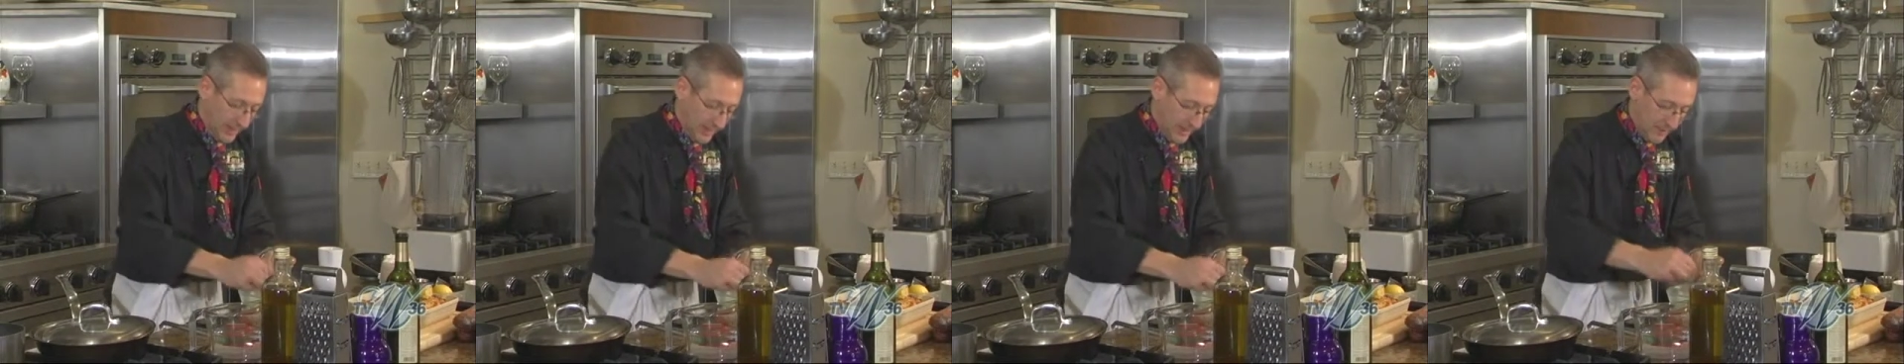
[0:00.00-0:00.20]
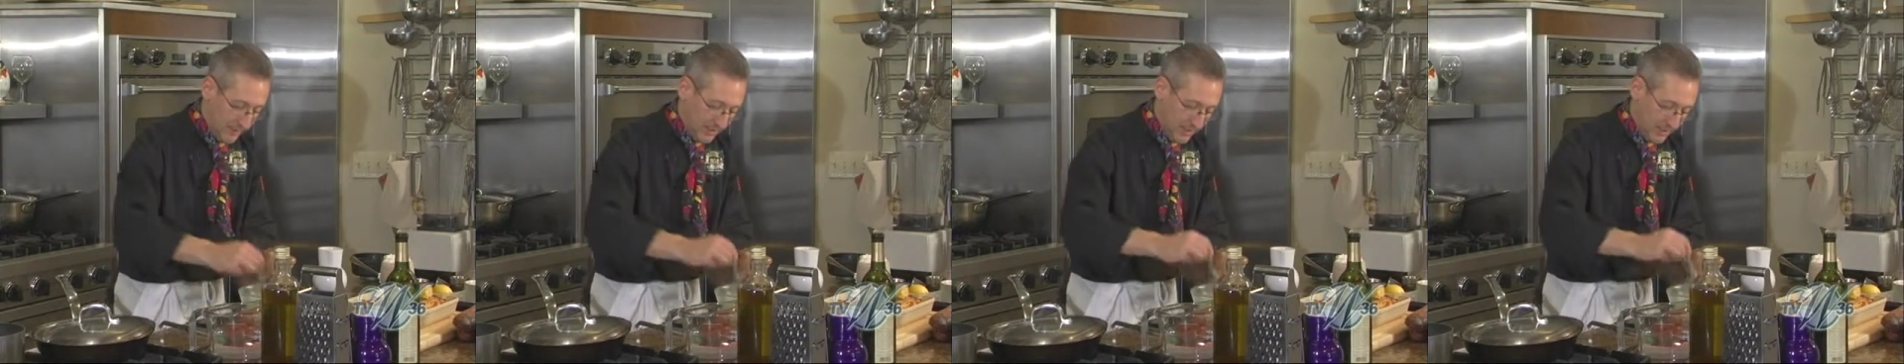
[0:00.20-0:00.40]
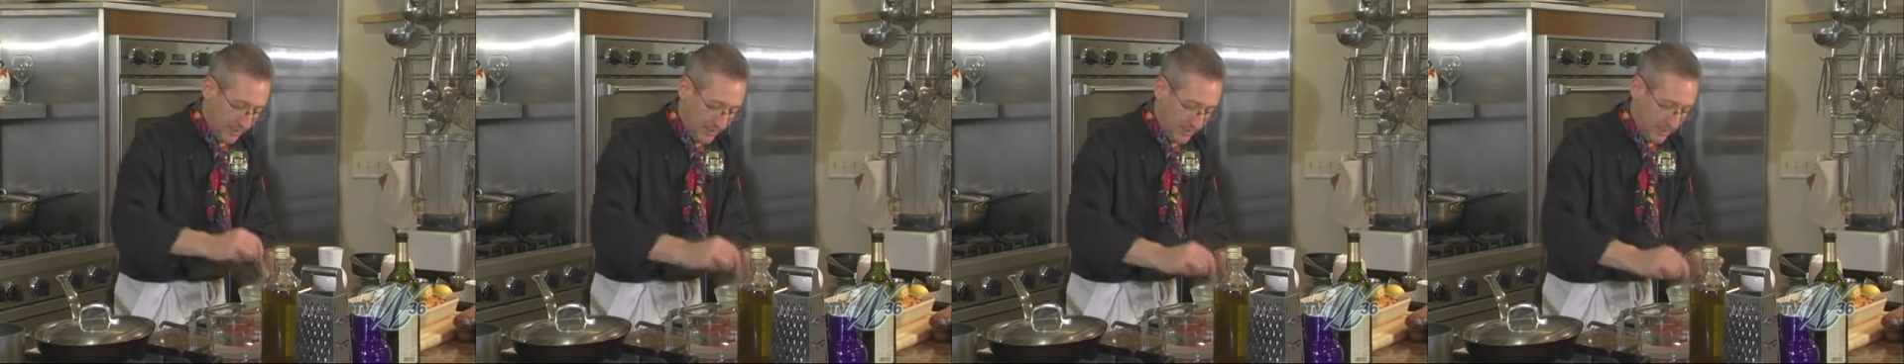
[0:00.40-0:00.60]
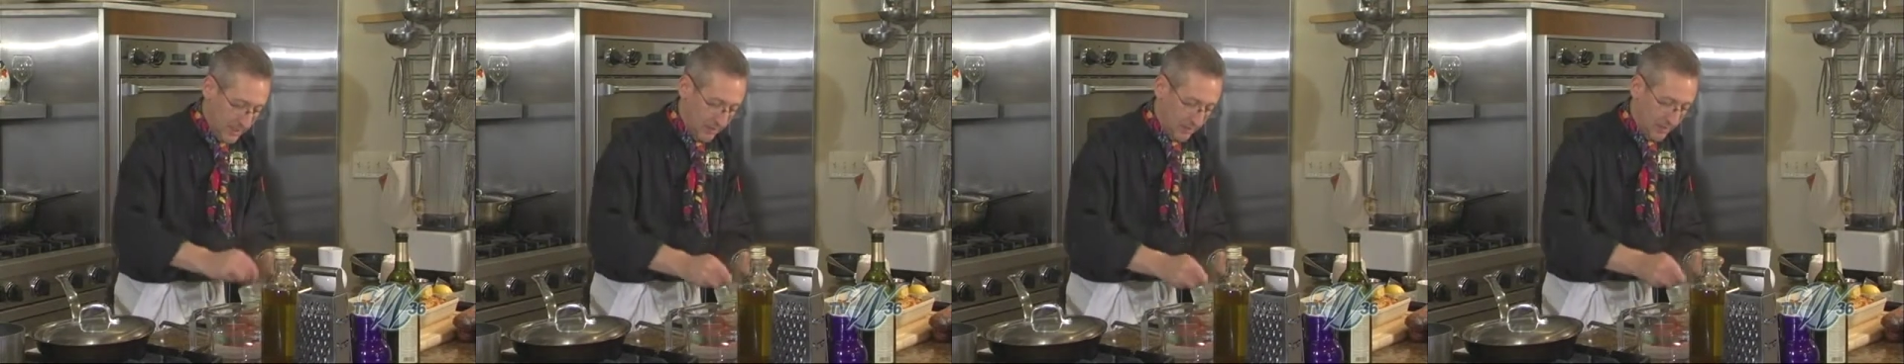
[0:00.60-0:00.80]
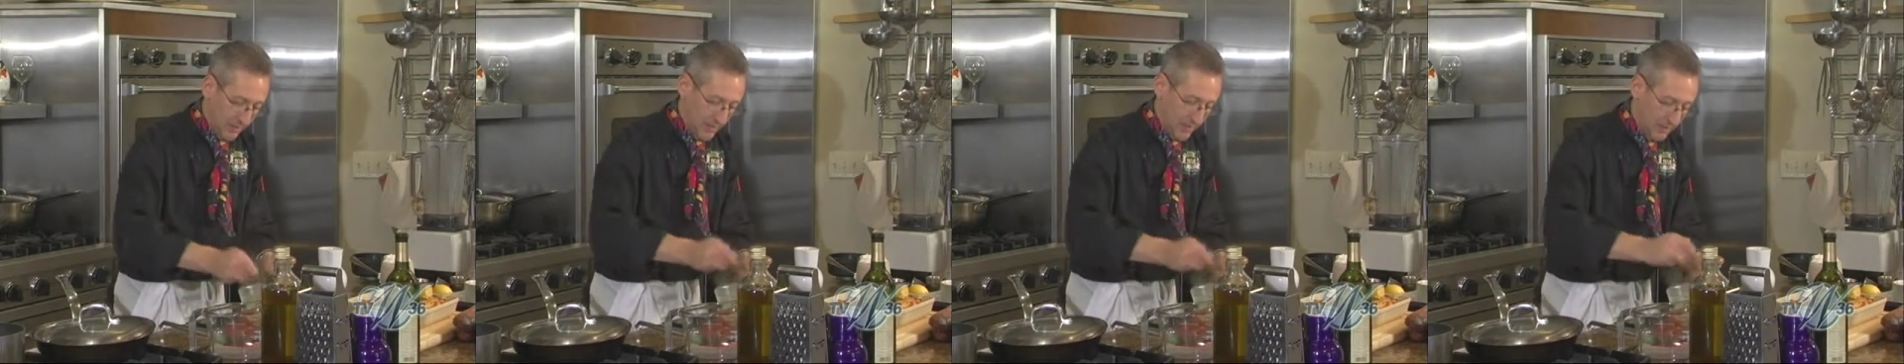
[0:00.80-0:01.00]
any
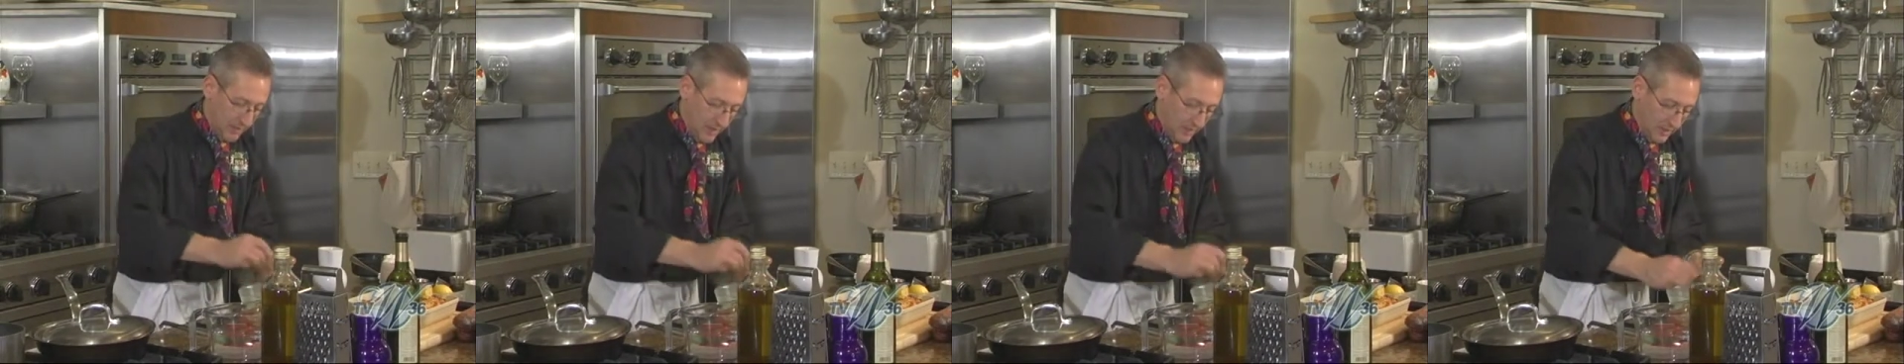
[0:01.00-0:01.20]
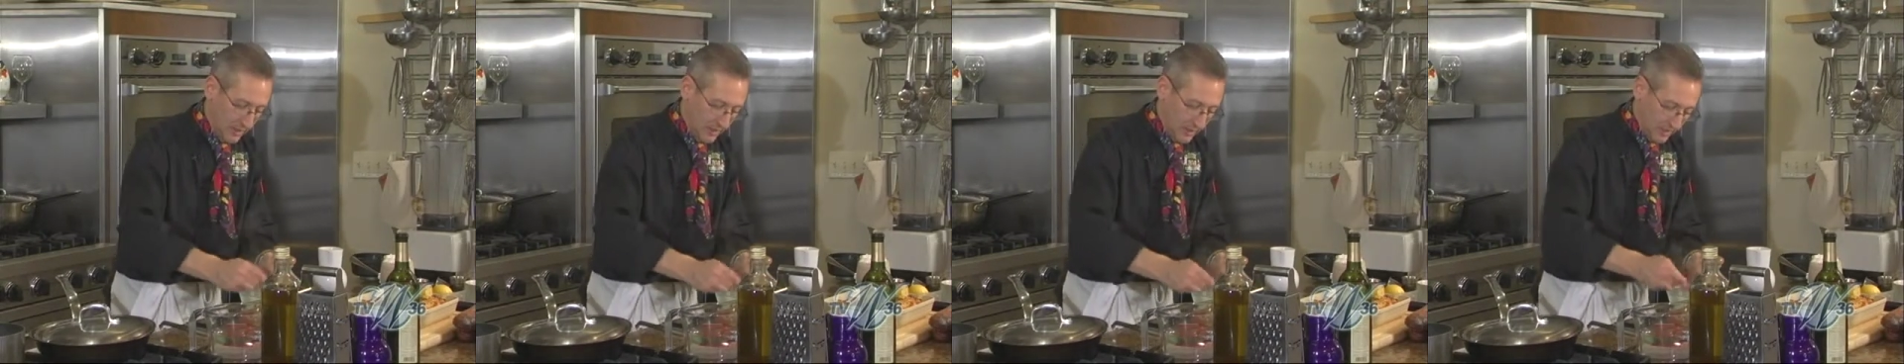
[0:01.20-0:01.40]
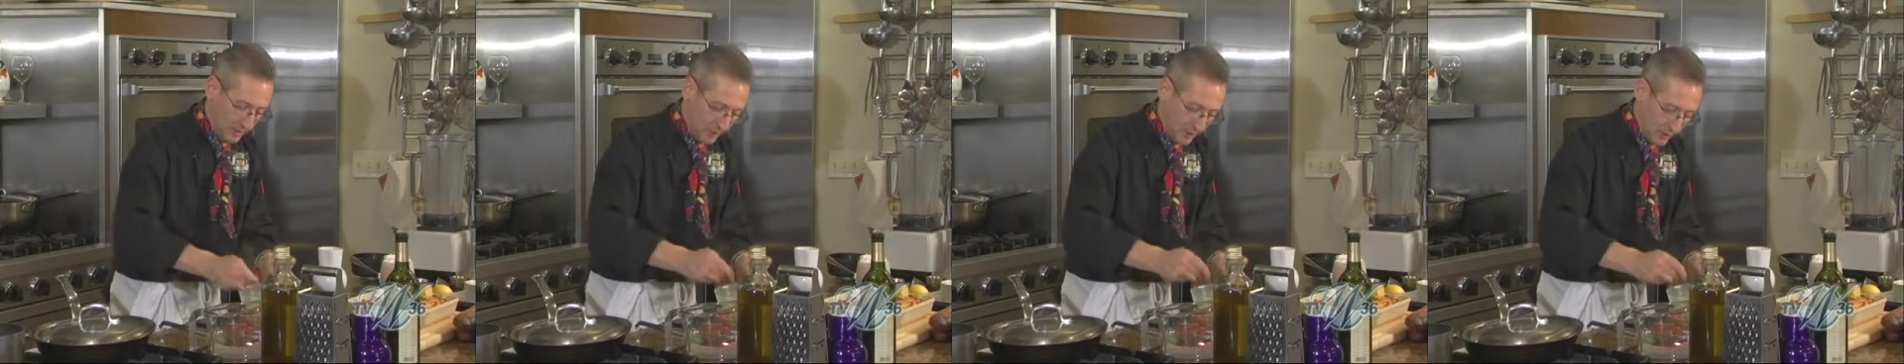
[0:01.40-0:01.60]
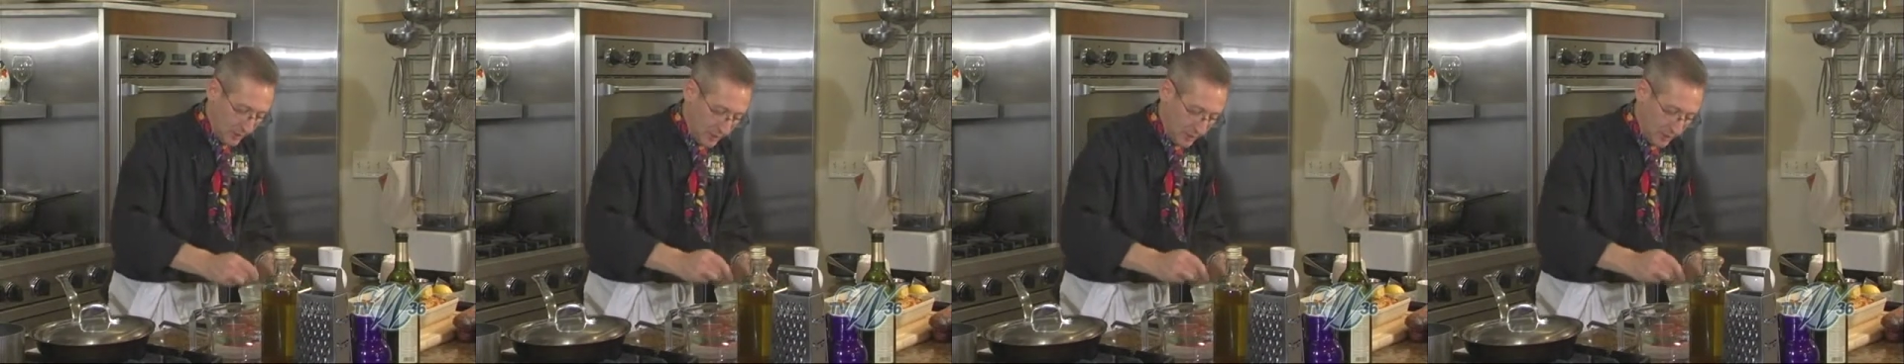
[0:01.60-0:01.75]
bacteria. So